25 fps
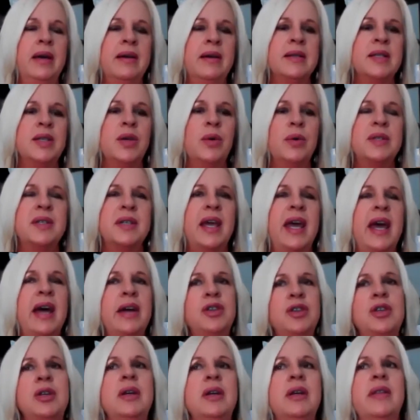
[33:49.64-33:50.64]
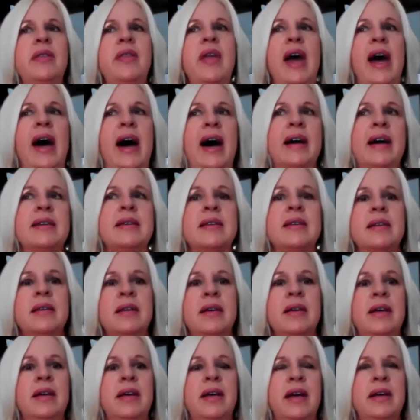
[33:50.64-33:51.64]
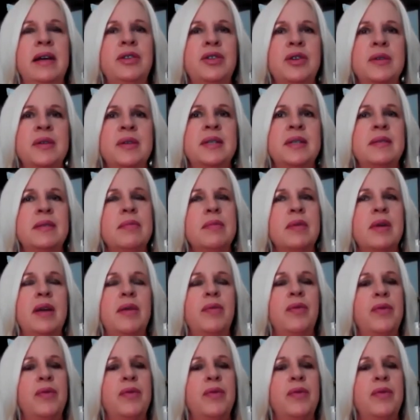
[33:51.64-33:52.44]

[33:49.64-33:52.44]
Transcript: so it's catching that and just